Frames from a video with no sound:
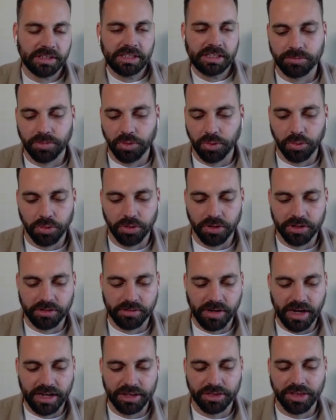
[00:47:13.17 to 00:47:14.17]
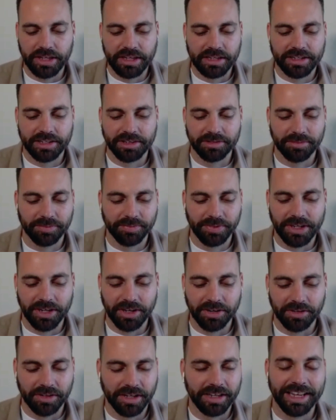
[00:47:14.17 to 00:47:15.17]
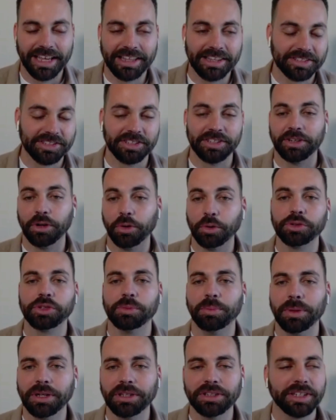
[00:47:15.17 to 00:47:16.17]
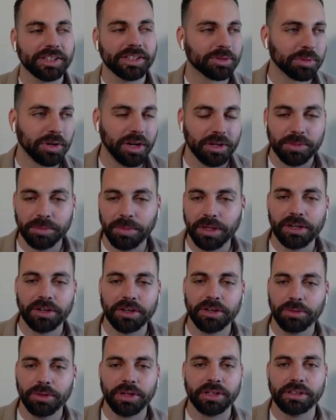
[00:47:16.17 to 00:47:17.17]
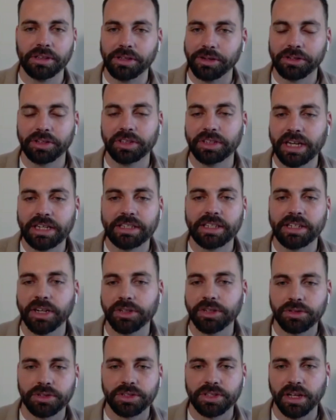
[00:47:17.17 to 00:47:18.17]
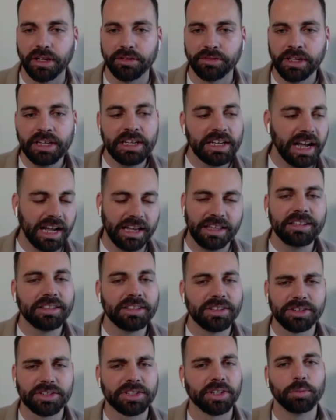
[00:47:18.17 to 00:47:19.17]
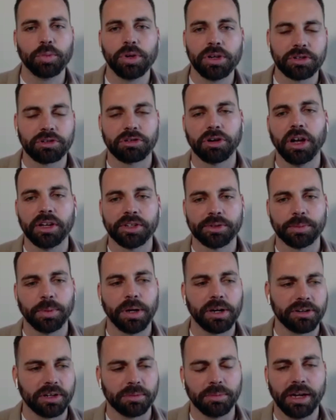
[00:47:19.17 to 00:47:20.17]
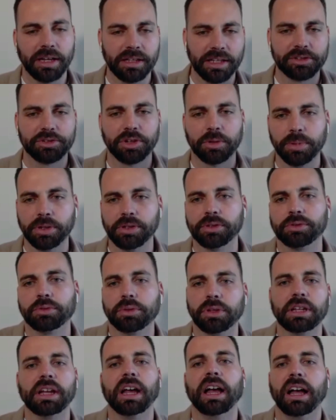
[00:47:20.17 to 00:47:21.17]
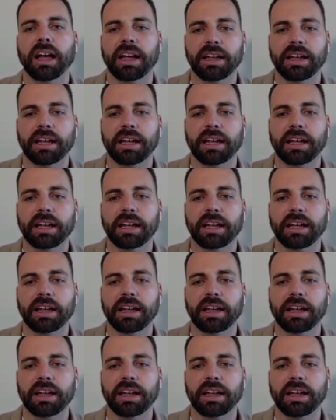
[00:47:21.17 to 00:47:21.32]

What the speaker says: Or I think, again, this is an old buildings problem here in New England, the early 1900s stuff. I think there's some weird cross wiring. My electric bill is really high.